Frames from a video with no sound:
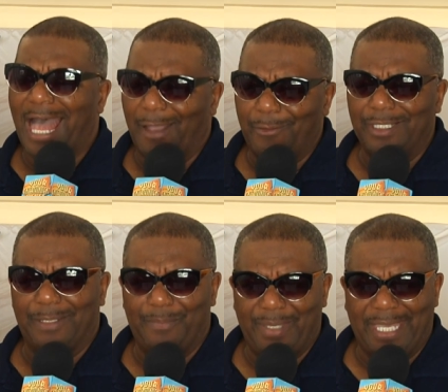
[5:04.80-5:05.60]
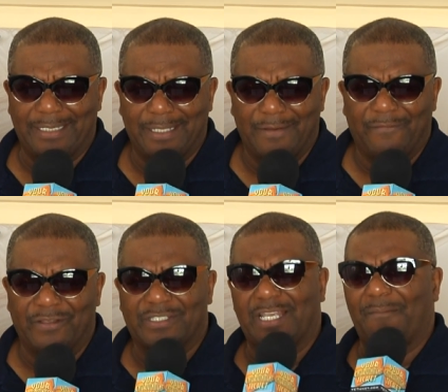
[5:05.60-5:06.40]
I will admit,
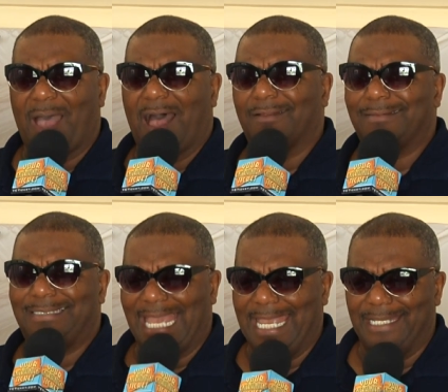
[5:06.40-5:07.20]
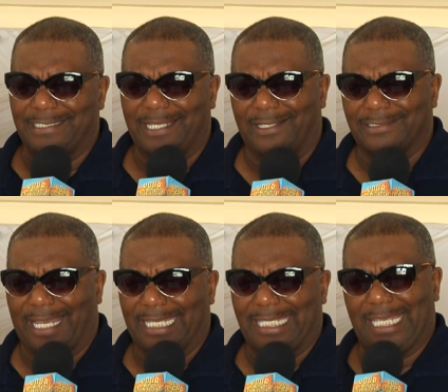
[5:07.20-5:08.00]
but somehow Dane sounds
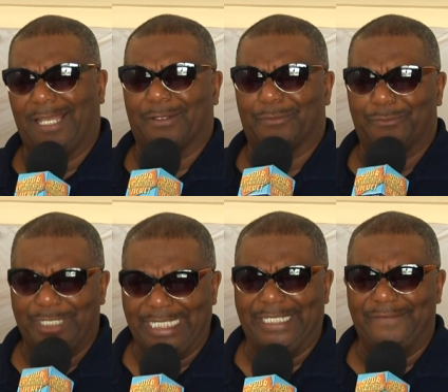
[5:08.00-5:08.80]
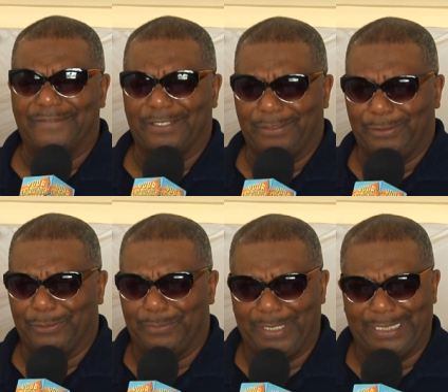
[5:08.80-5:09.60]
like Keanu Reeves a
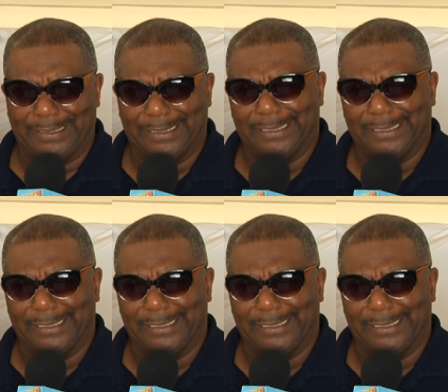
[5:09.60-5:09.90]
little bit.